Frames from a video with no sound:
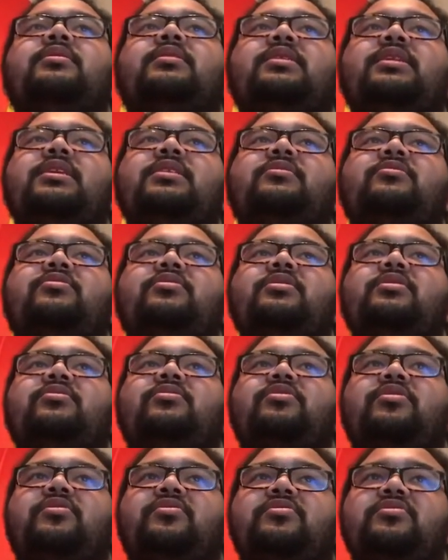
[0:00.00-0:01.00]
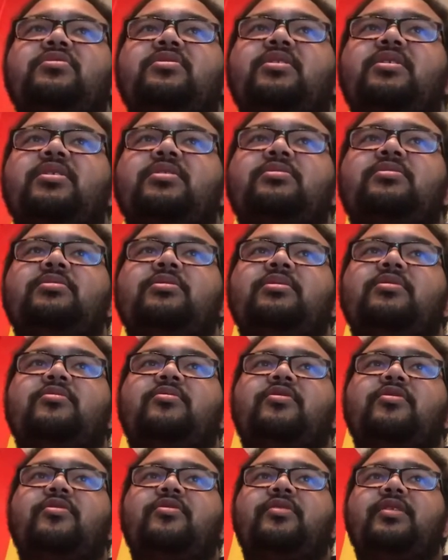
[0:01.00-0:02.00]
1869
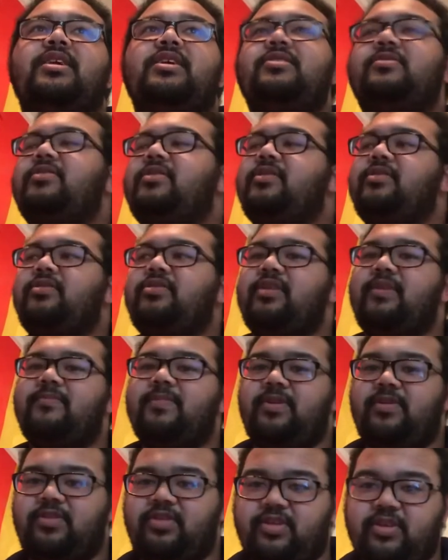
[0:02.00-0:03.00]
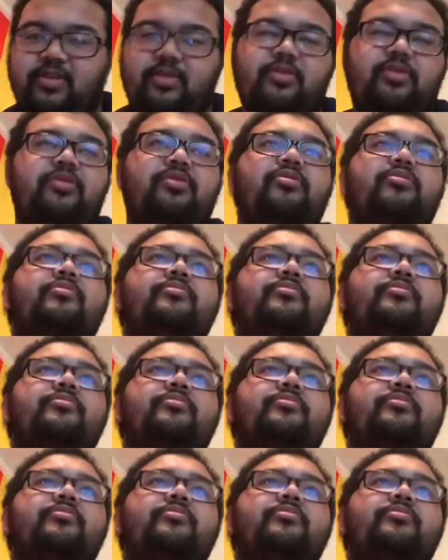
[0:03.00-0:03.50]
until 1876.